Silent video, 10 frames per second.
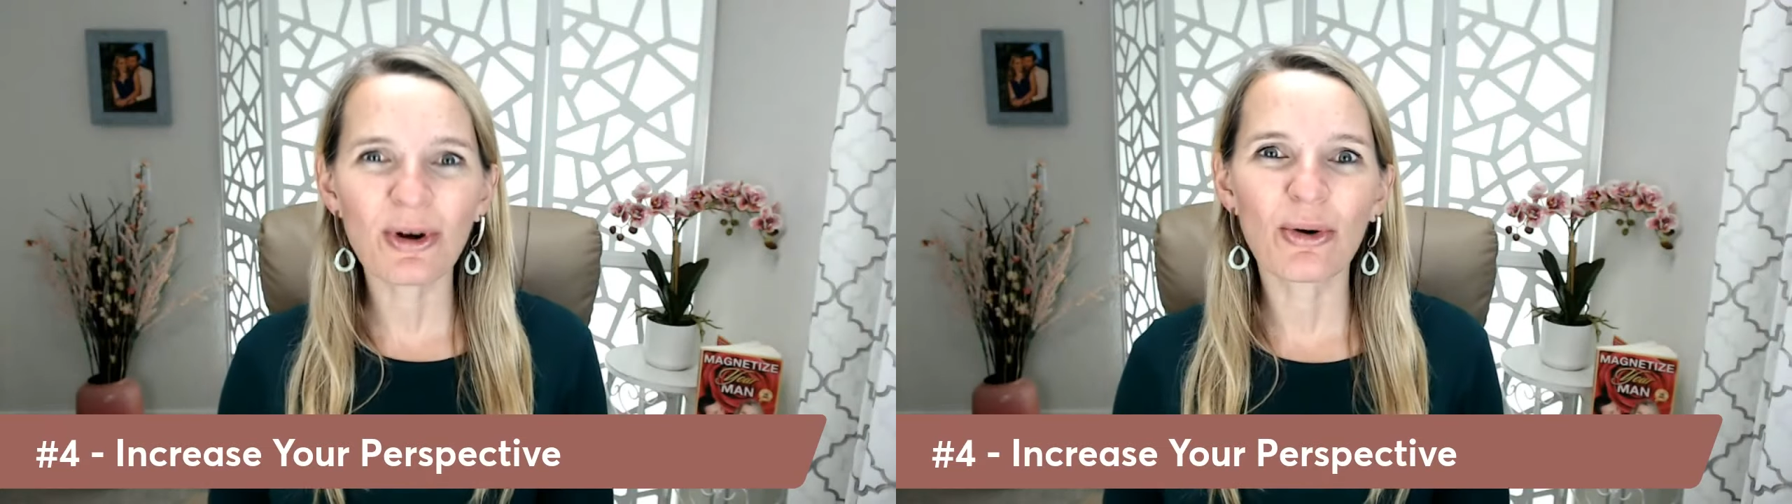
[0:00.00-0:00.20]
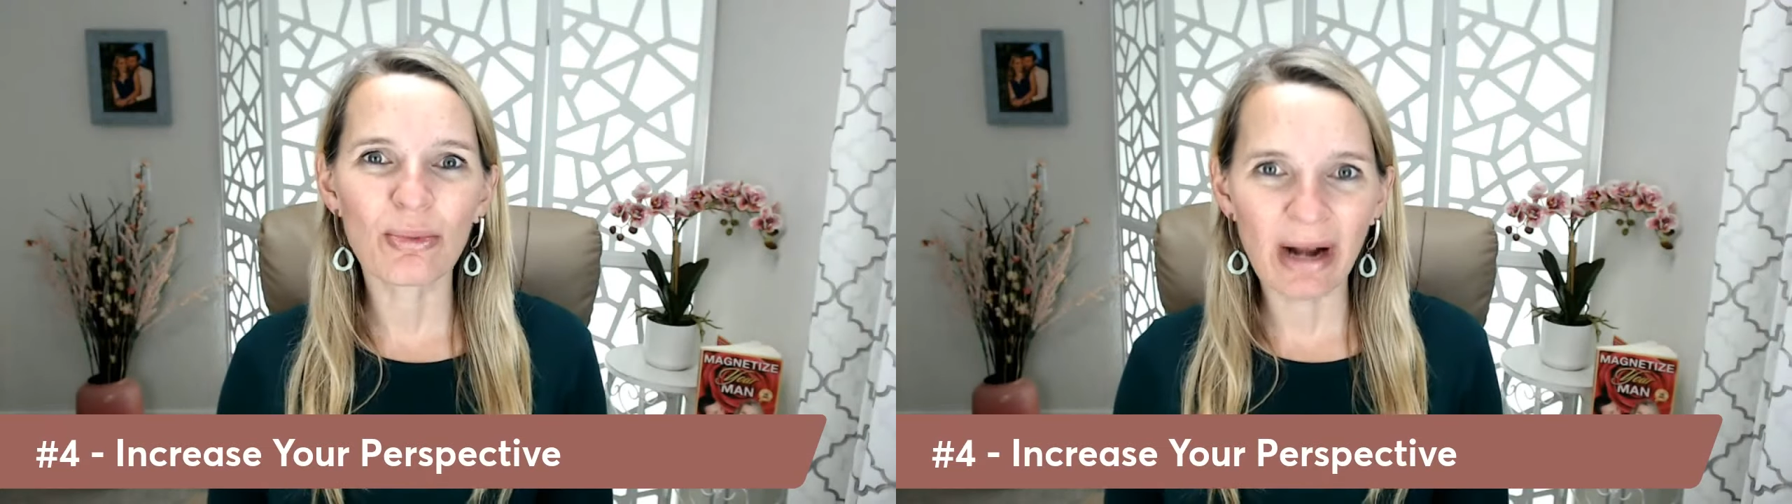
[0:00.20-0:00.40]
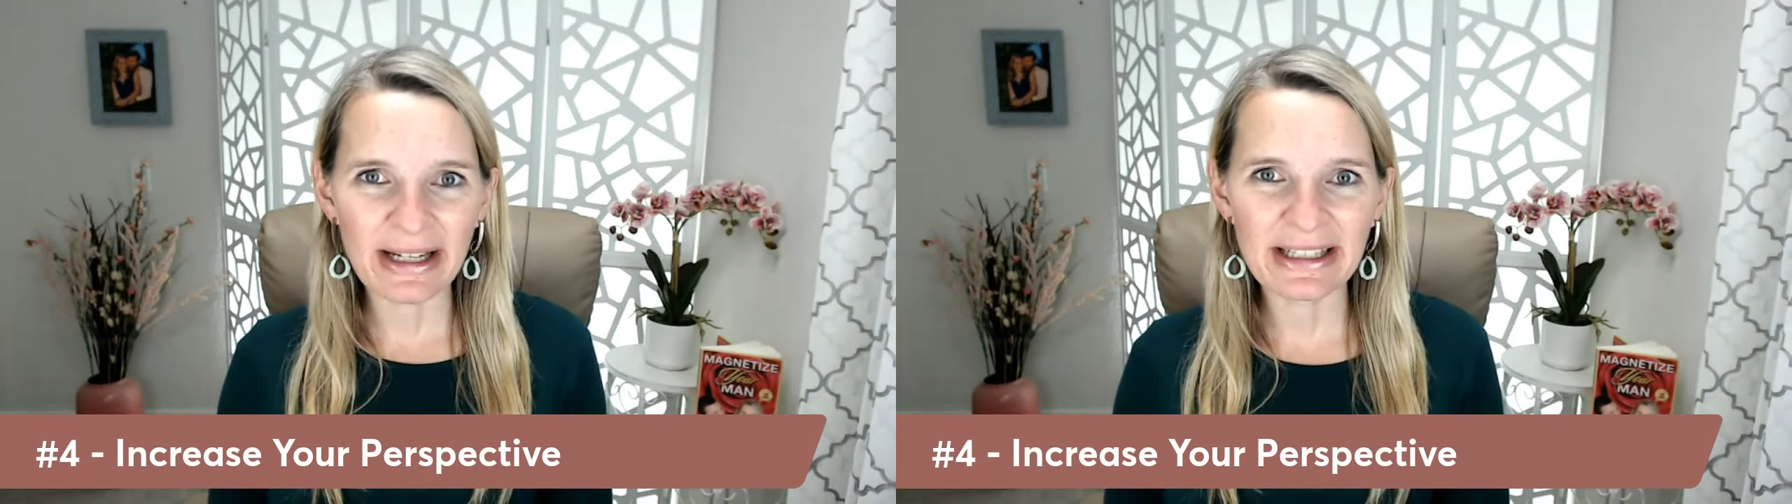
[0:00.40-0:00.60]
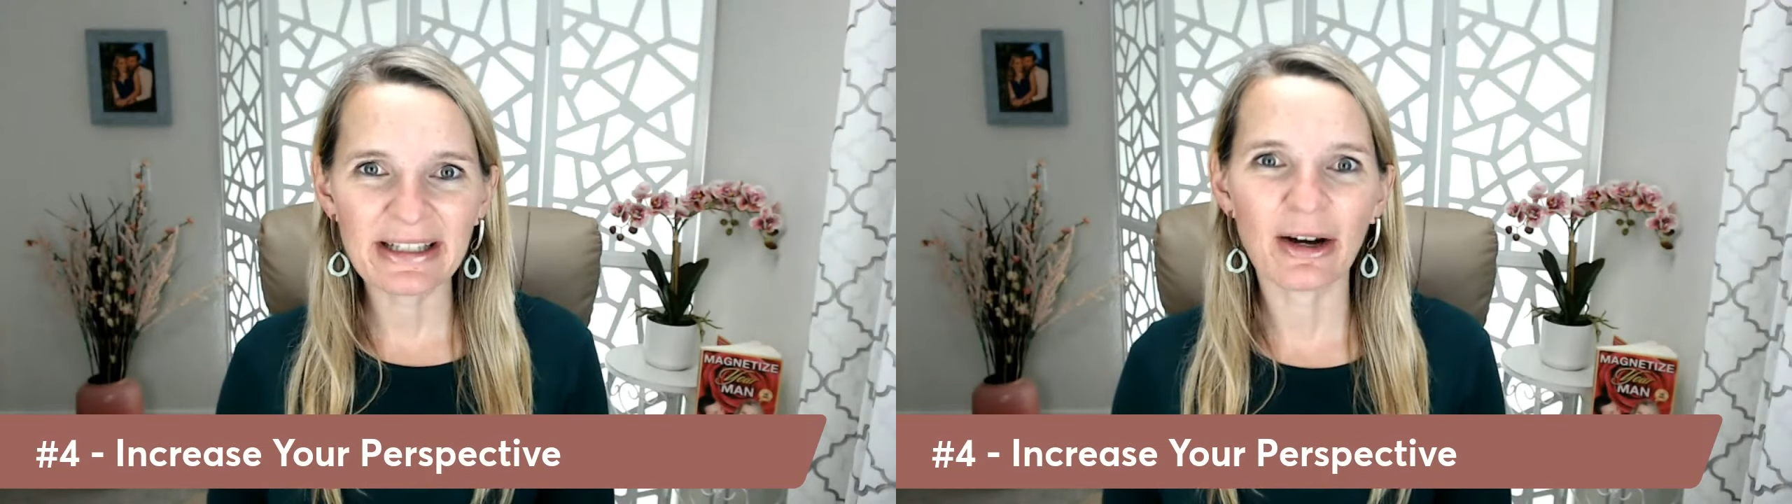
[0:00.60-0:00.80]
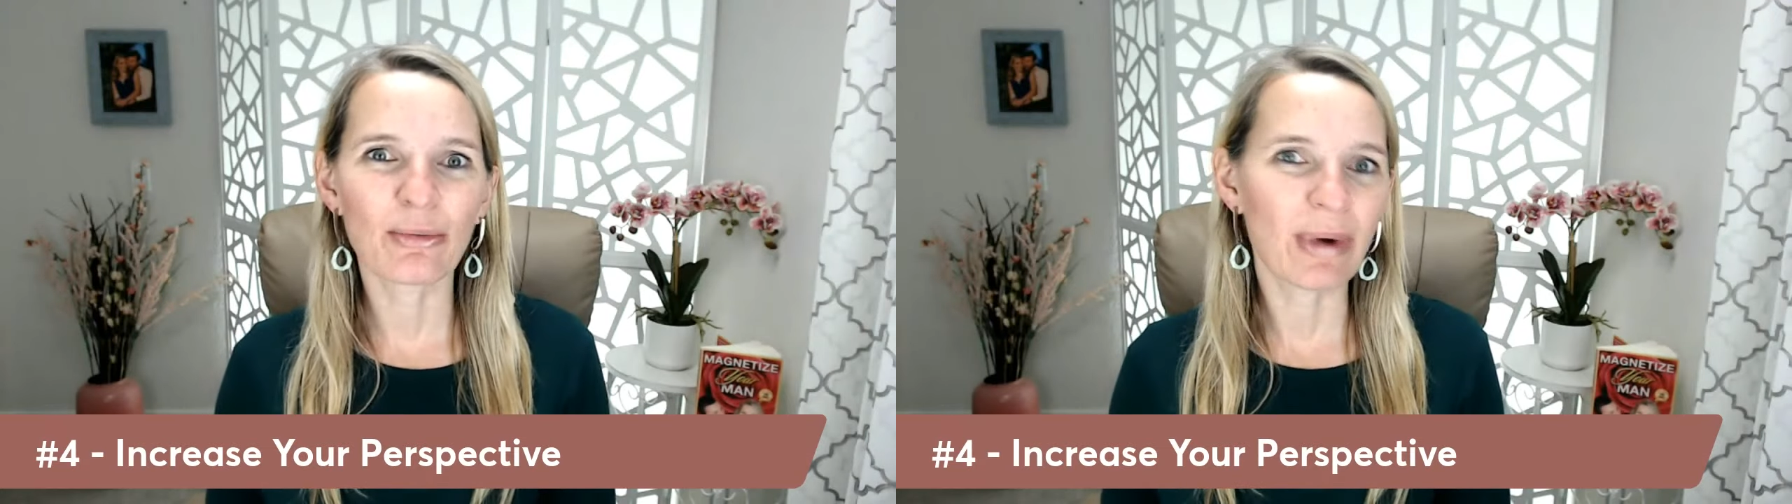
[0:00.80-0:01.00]

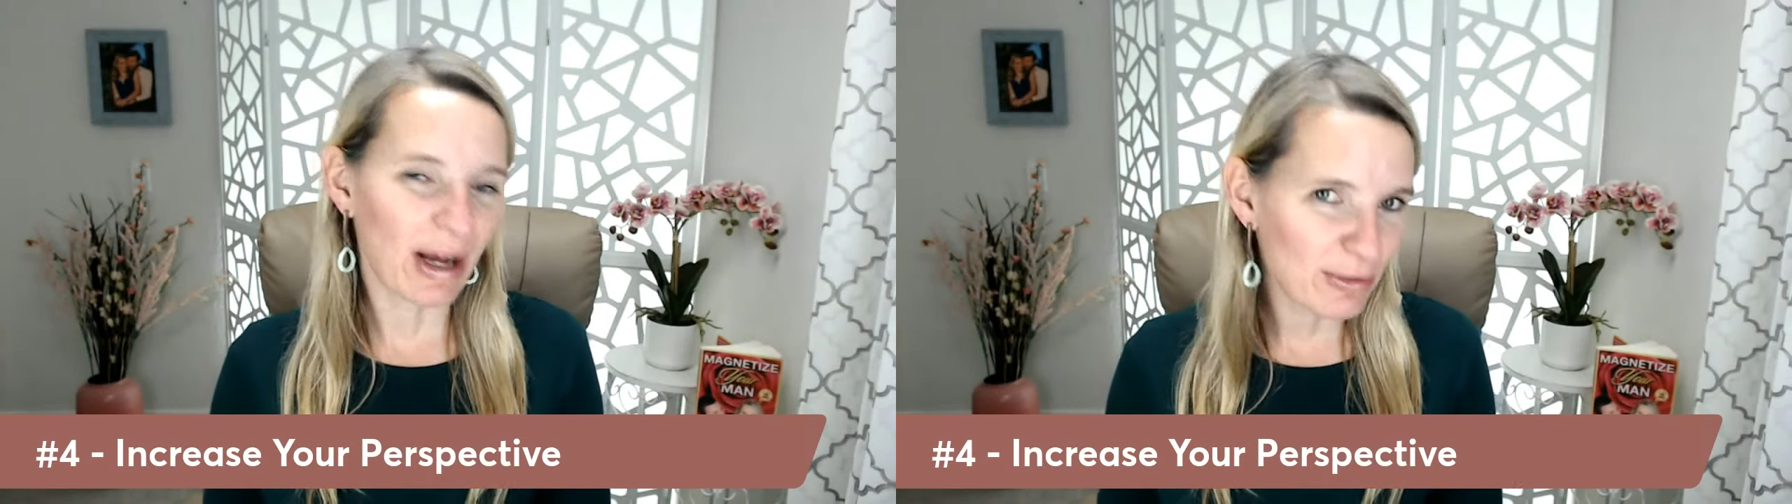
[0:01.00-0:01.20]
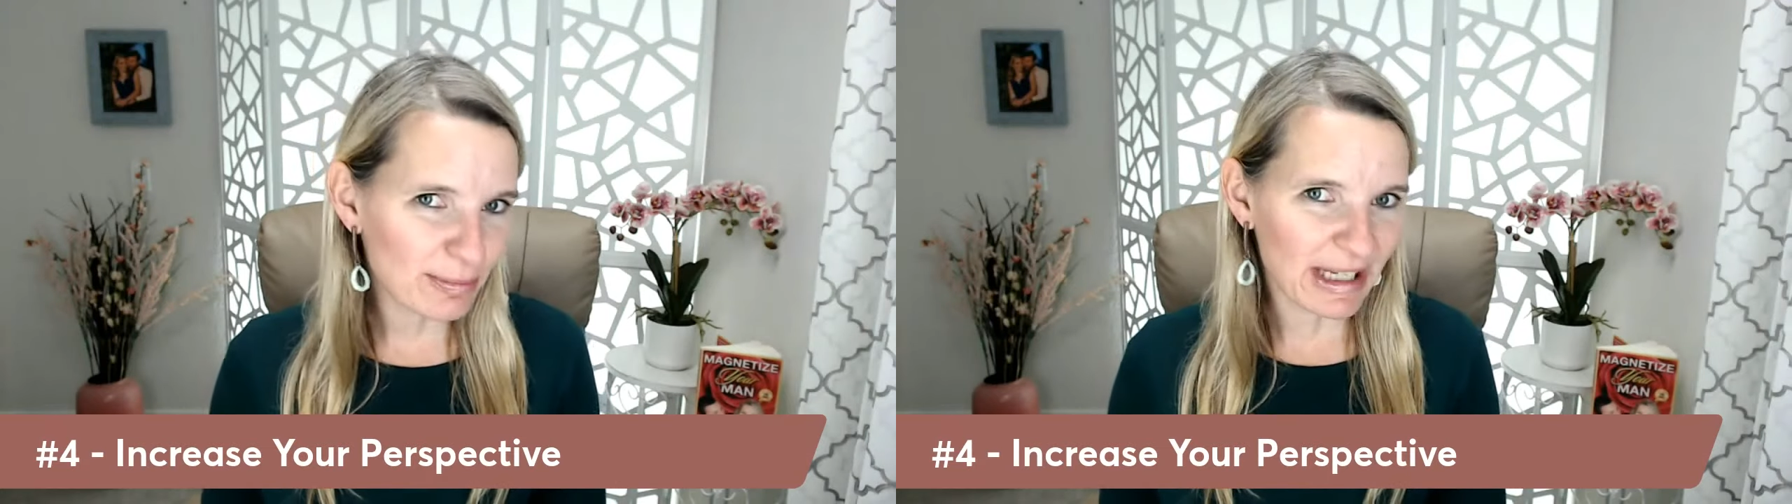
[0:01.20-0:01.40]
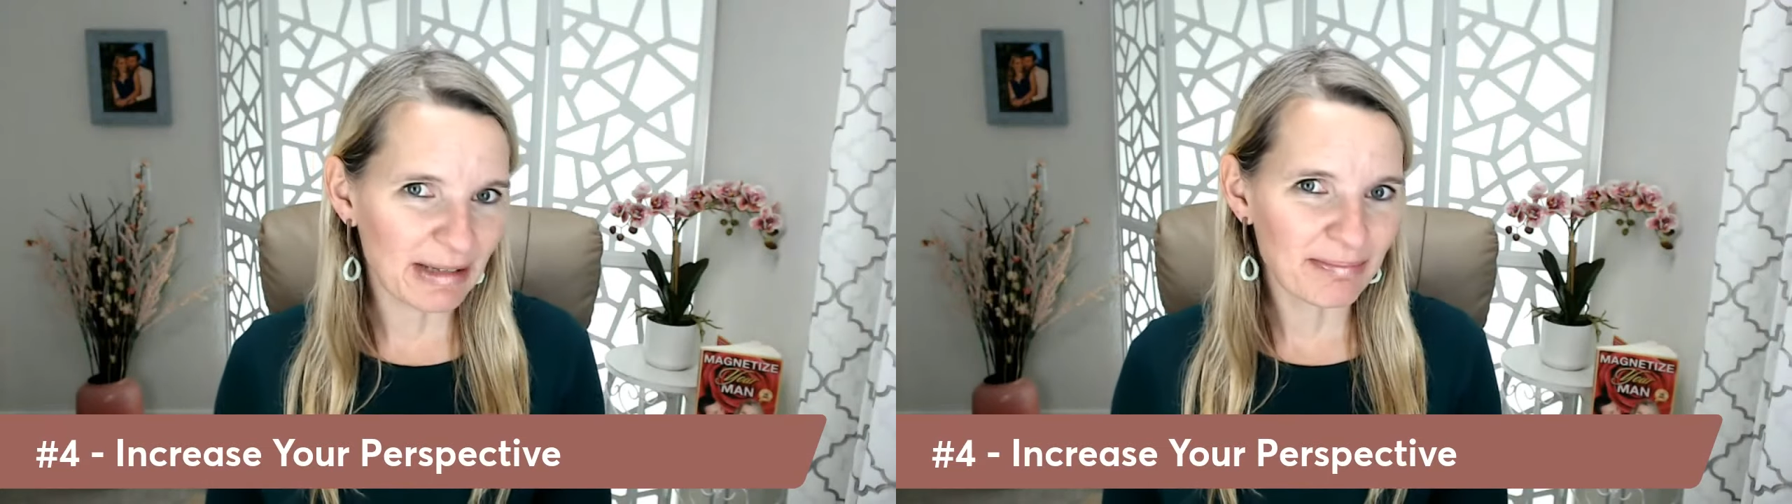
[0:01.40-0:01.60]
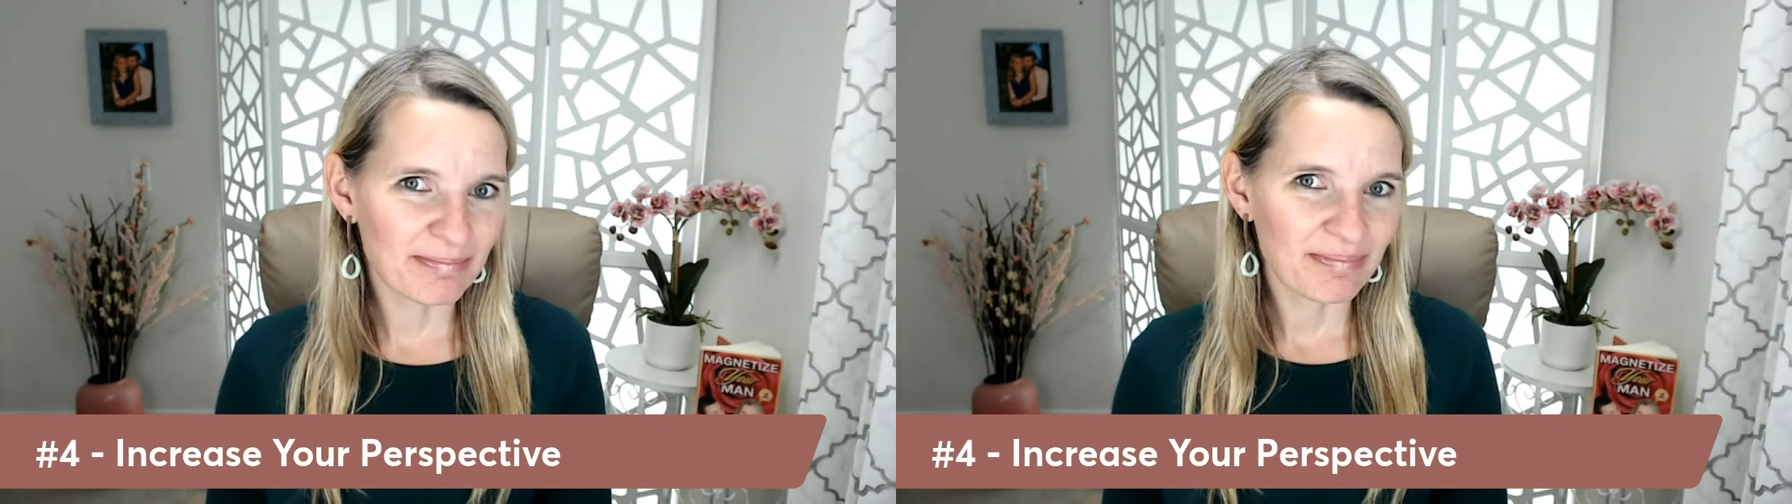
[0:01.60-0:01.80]
already around me?